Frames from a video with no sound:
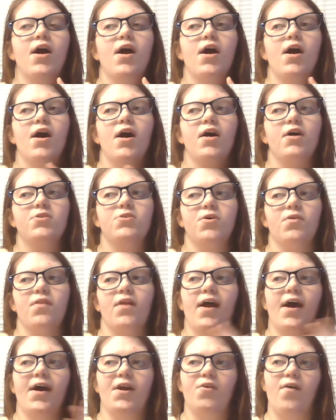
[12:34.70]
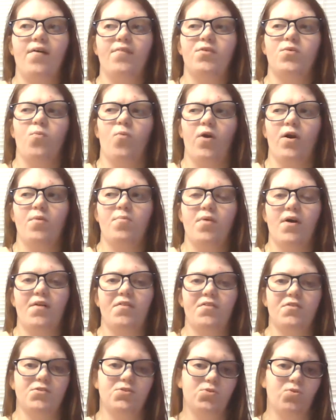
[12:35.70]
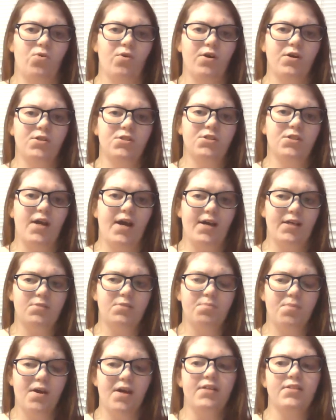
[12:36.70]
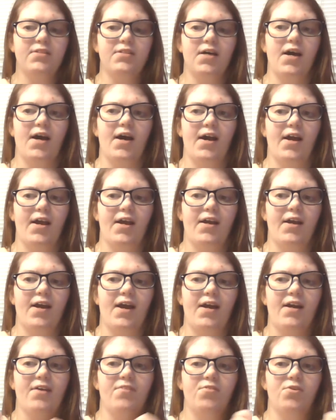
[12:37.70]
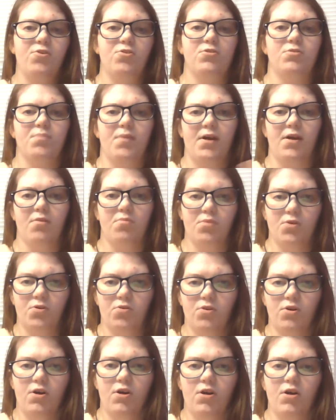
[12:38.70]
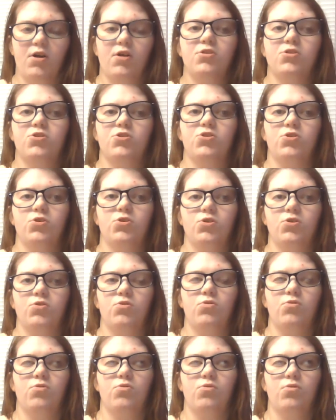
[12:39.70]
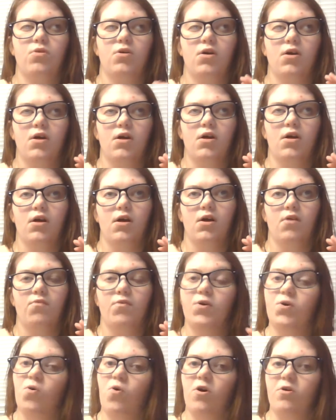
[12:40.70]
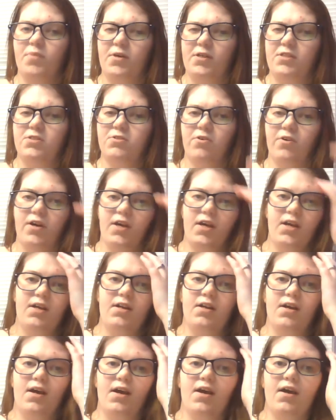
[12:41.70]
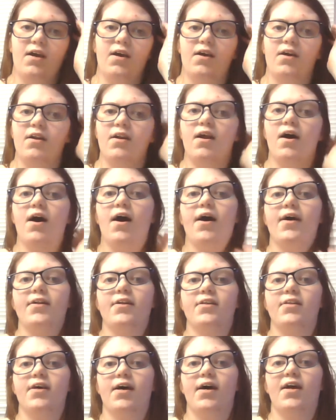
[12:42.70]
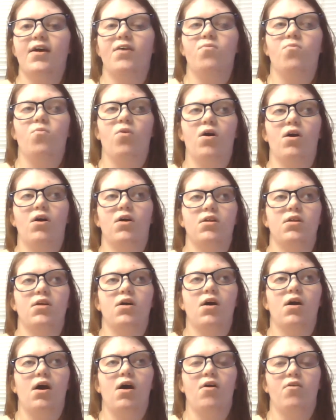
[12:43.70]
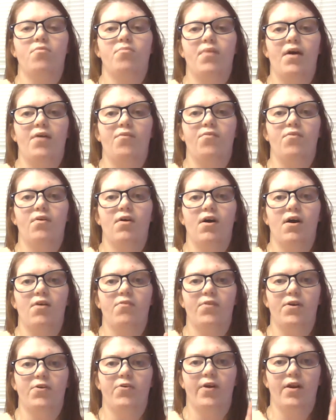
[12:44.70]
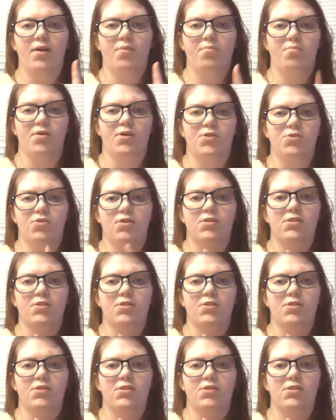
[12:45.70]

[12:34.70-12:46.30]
that I don't have to worry about the storage aspect, I kind of use my computer to record my screen, and I did that in one of my recreating Pinterest